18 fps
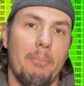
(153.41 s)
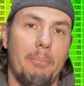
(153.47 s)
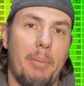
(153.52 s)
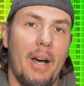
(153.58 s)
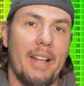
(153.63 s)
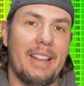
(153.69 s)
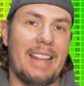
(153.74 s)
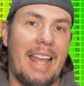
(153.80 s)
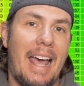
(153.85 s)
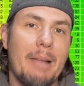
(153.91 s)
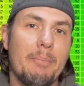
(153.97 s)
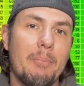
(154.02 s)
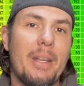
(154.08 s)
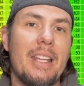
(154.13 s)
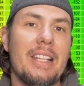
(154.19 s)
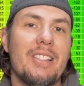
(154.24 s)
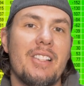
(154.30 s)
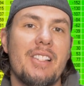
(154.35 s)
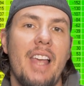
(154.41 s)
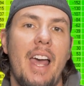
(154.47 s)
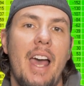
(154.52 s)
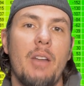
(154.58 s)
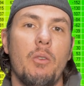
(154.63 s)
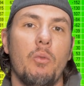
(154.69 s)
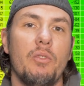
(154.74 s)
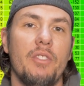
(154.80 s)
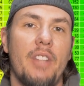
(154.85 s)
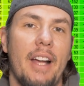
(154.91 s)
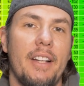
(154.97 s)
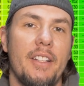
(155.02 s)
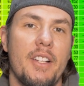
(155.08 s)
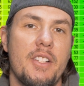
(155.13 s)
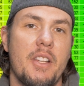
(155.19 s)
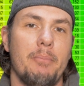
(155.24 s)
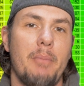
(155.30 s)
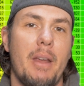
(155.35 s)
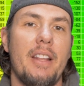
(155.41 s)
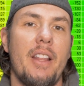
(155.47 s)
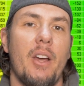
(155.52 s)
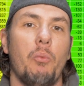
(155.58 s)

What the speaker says: But that being said, that doesn't mean